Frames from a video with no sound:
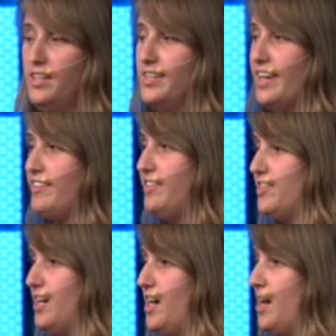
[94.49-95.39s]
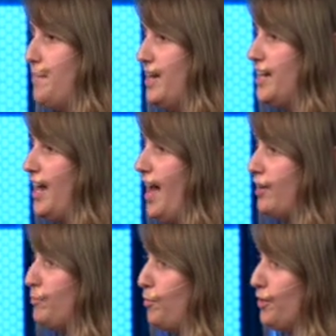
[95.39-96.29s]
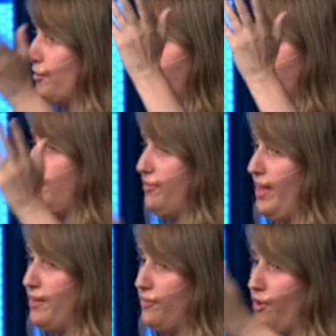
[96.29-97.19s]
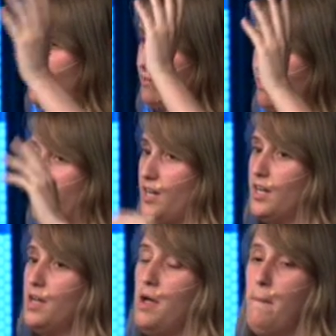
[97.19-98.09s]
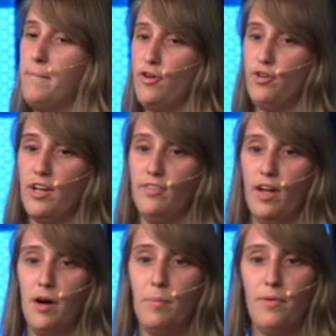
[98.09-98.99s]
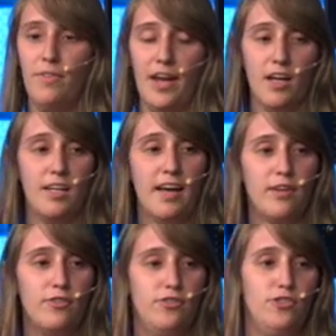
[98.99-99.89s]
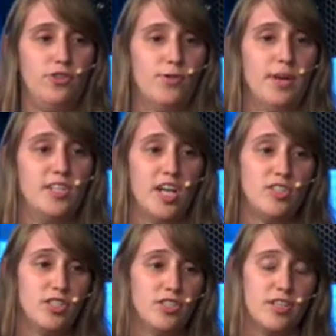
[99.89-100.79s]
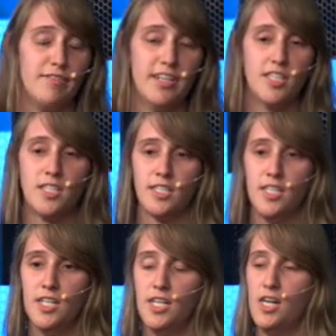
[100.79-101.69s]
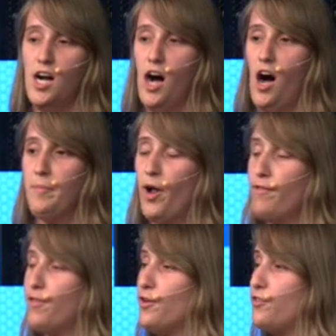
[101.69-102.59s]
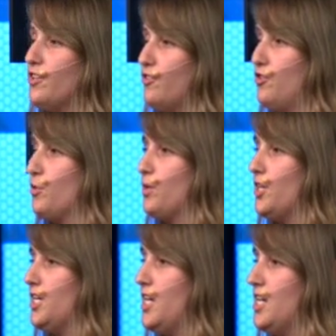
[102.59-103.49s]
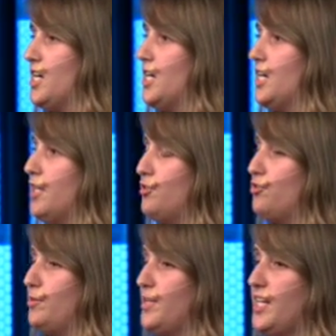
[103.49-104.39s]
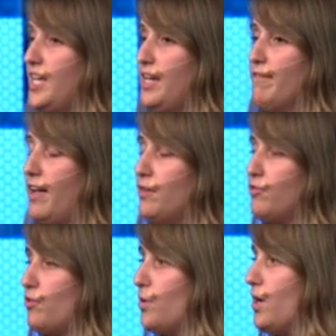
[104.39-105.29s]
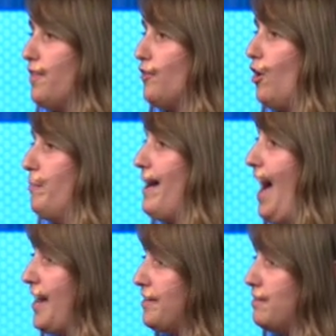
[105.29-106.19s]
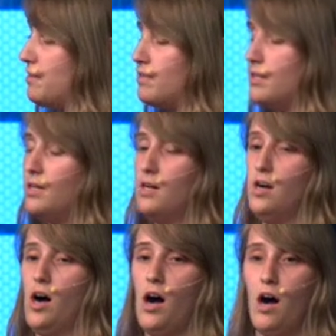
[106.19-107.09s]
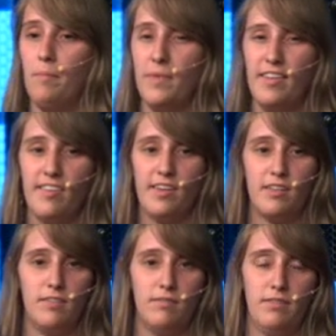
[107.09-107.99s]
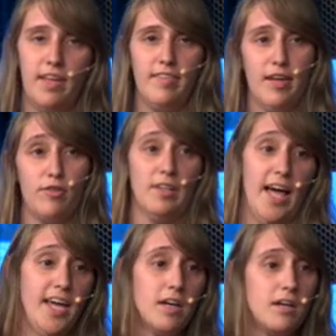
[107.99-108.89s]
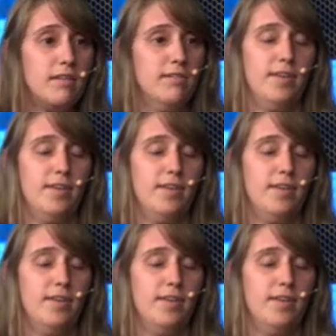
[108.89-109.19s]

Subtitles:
Next, it exports, sends all of the metrics up that it collects to an ingestion service. And all of those get stored in a distributed key value store that's called Manhattan. It's Cassandra-like.